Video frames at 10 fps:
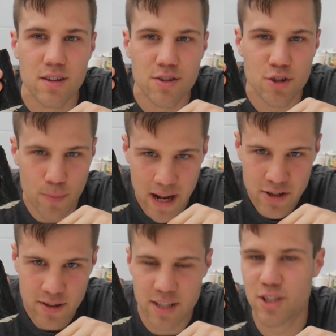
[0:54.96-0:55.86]
So
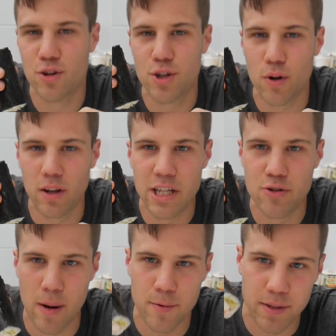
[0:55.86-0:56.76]
imagine this sushi roll is
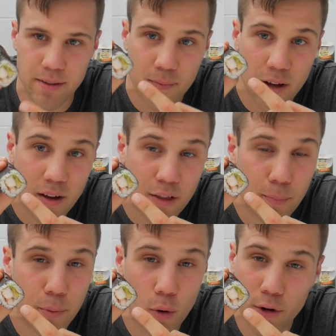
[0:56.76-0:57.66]
your abdomen. The
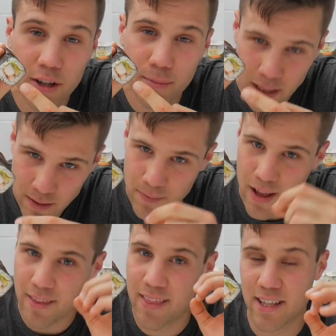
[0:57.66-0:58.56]
prawn in the middle,
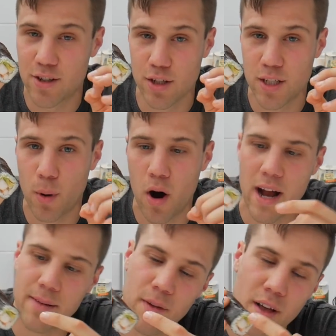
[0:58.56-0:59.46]
that's your
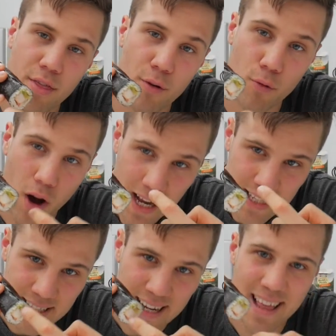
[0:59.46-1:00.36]
spine. The
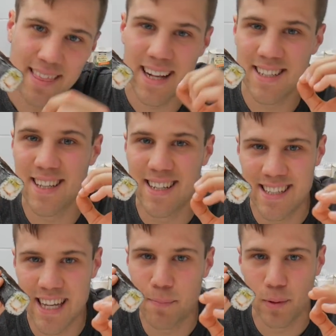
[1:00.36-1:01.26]
rice, that's the deep